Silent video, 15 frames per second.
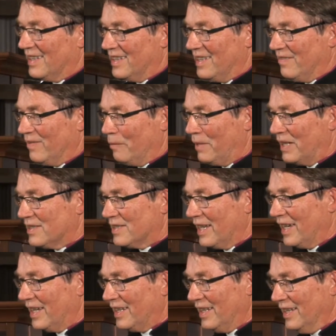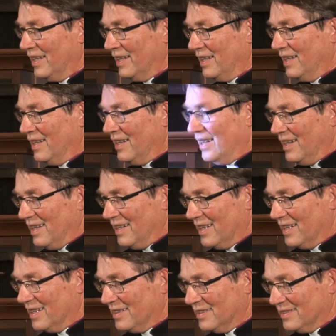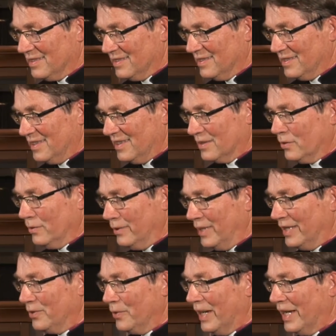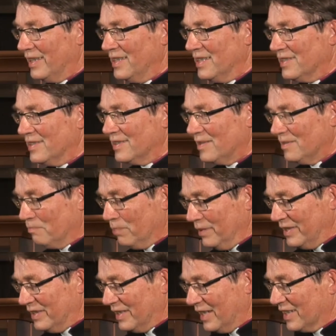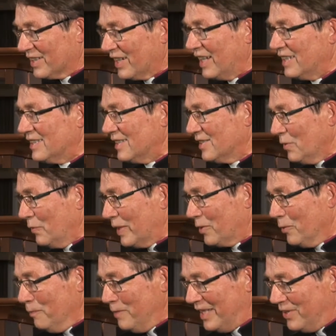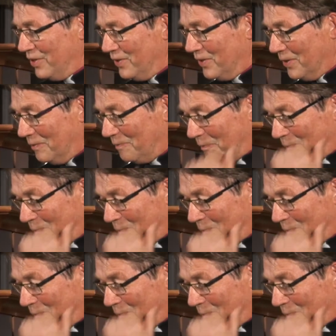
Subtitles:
If I may say, it's good that you had this political crisis so we could meet you.